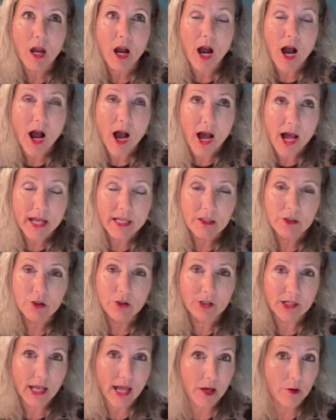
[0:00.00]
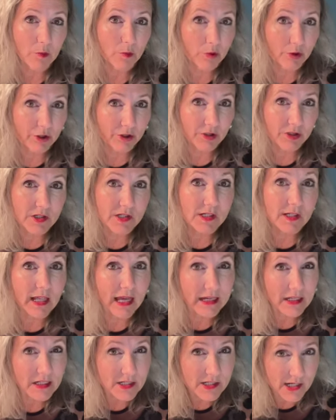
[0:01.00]
I look at words
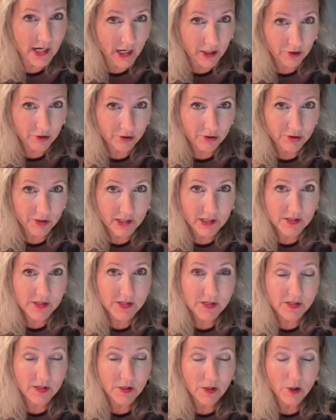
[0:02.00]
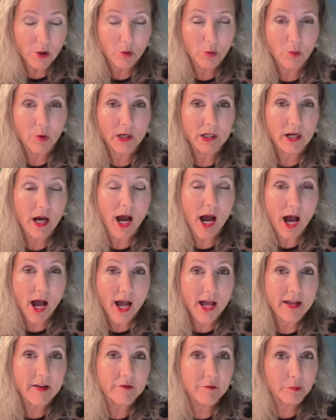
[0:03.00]
like terrorist, what
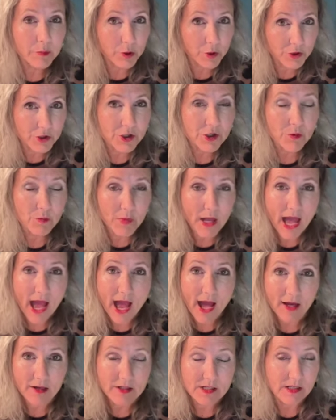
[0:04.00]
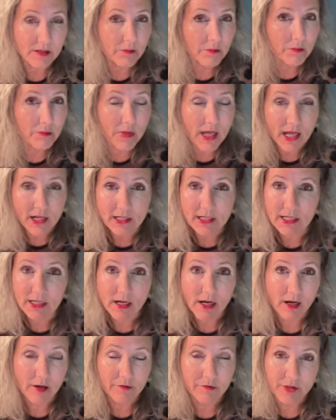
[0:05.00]
I've pushed back to many
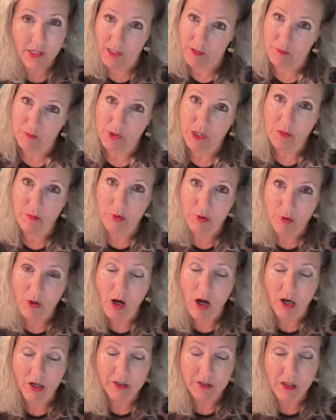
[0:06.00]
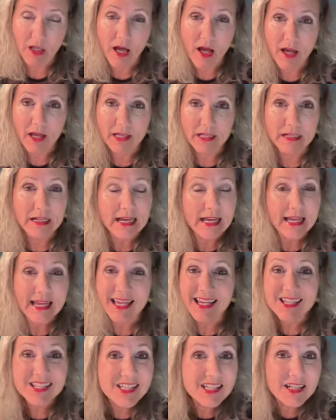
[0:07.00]
of the people online
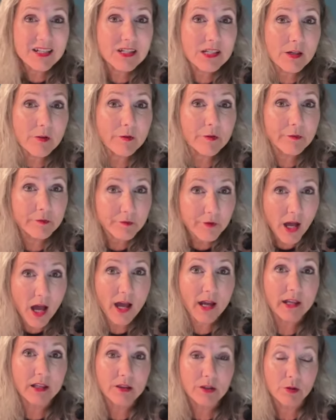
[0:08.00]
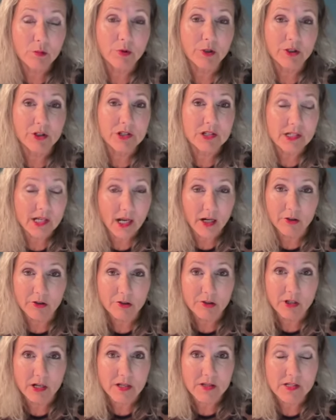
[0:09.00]
is to define the word
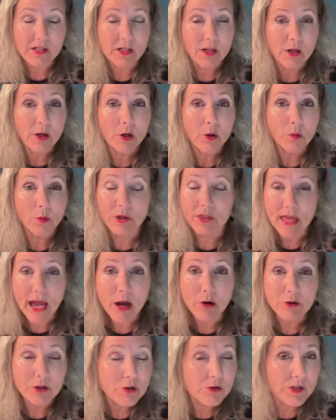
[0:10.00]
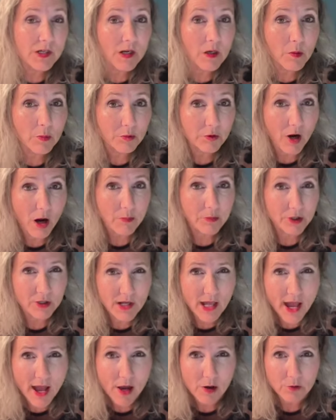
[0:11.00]
terrorist without using a proper
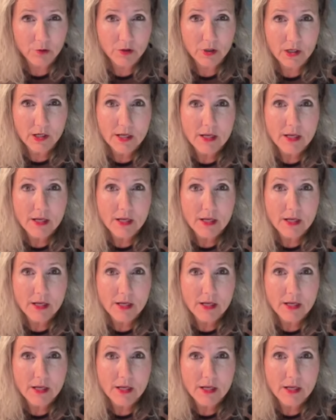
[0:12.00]
noun.